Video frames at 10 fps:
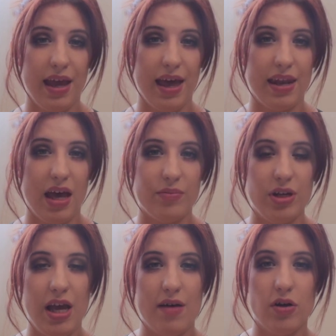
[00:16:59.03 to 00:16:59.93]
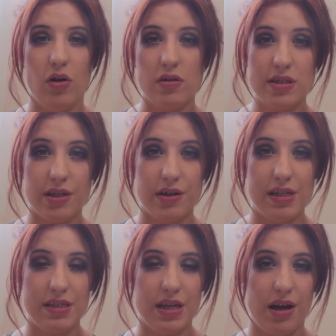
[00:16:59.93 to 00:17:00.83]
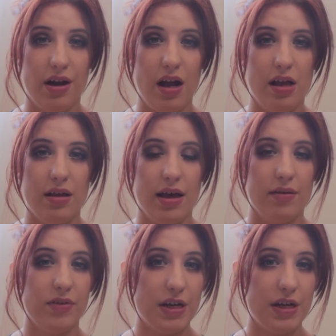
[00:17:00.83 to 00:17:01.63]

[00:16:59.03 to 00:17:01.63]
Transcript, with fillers: and I'm going to have a whole series there uh,